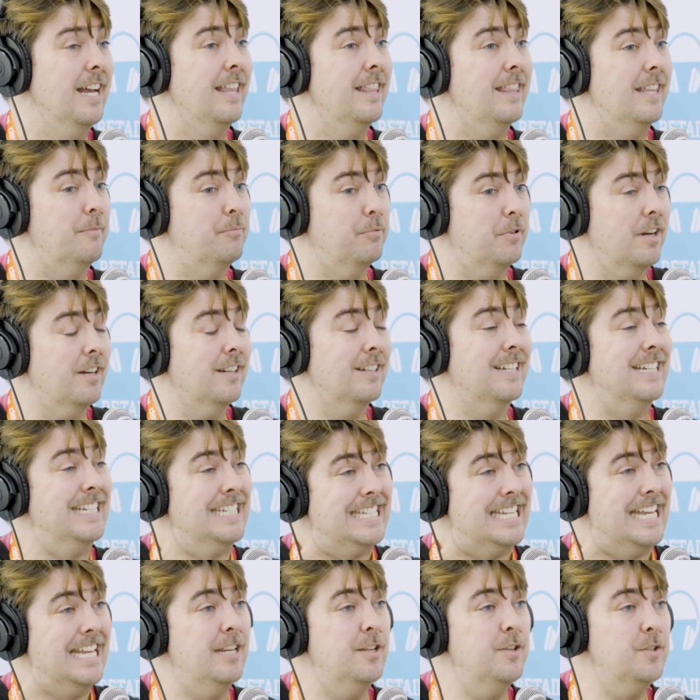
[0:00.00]
the product
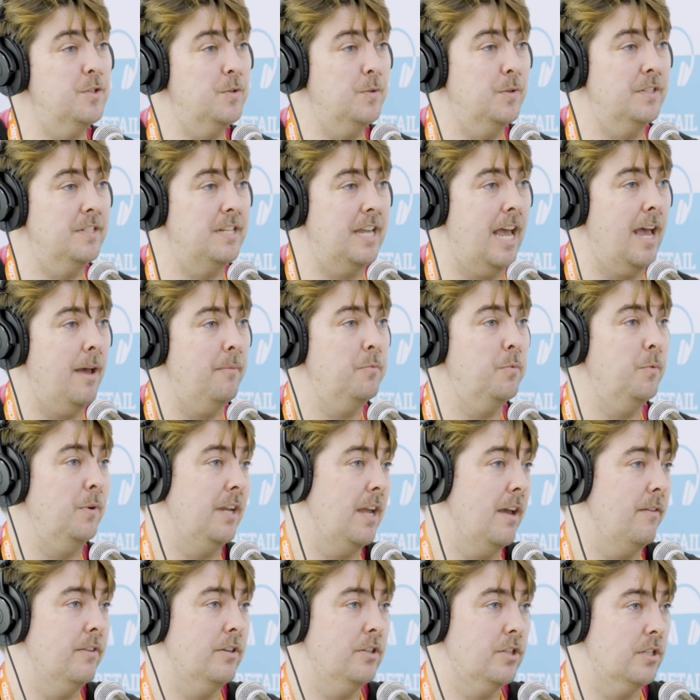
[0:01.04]
continues to adapt. We
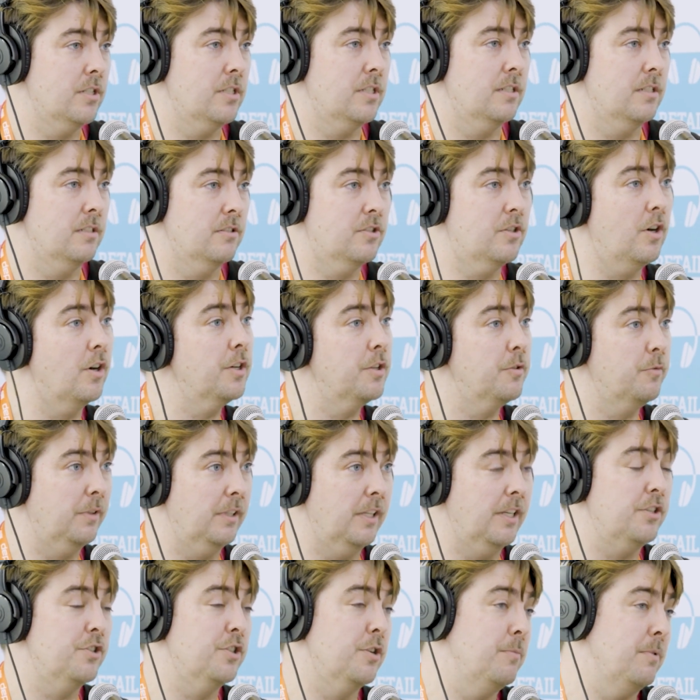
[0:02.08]
haven't just started the
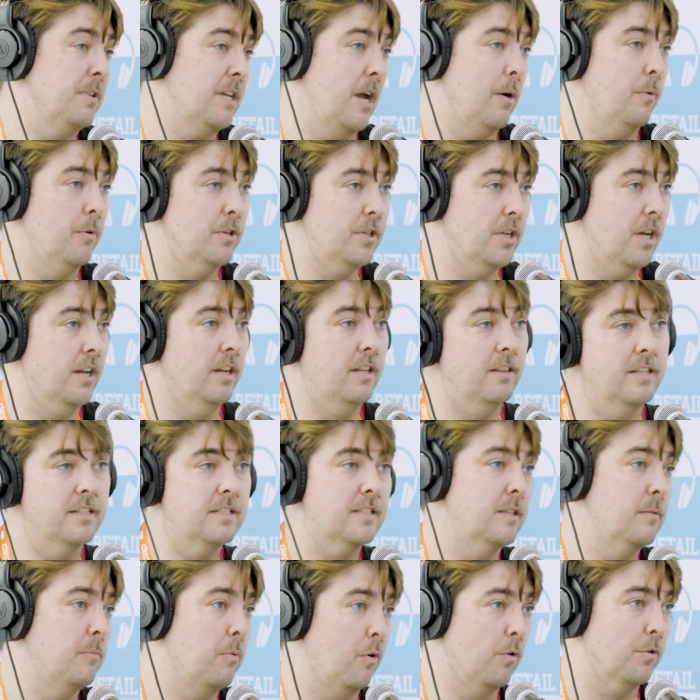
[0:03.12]
relationship and now we're done and this is
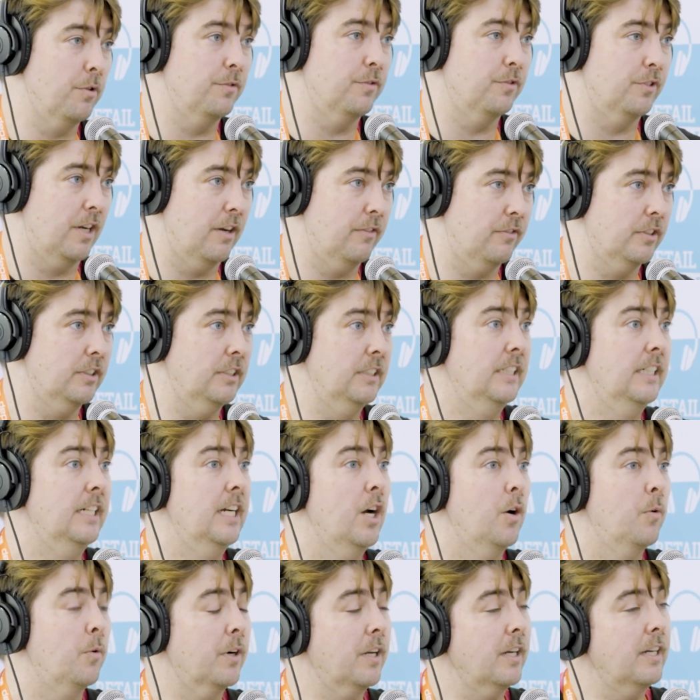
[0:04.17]
the portal forever.
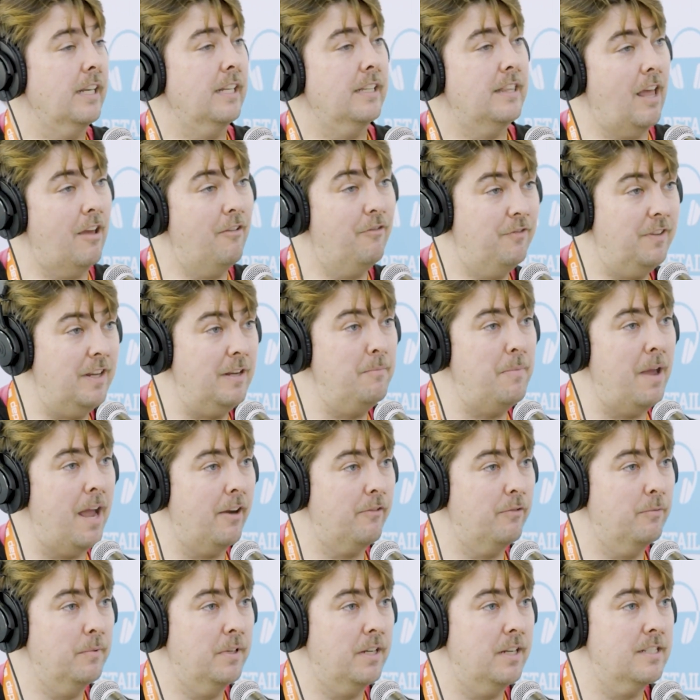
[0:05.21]
We're going to get that feedback
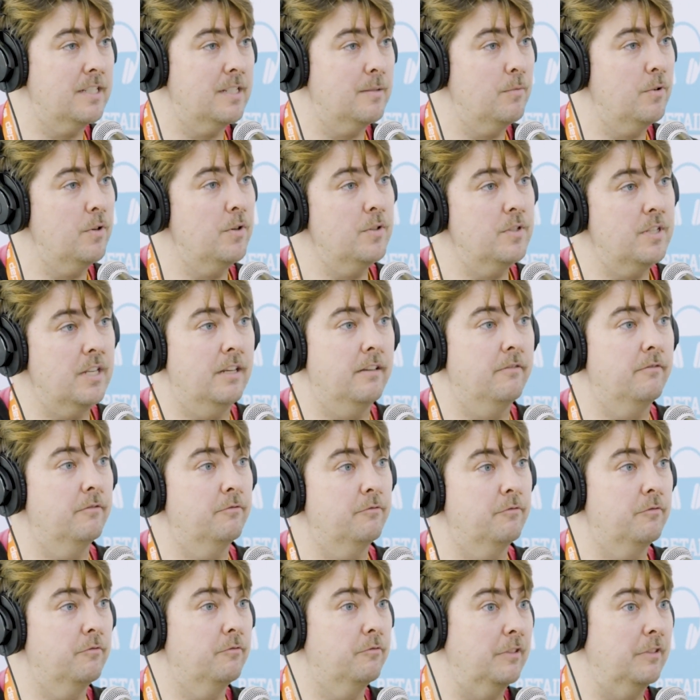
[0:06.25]
from customers and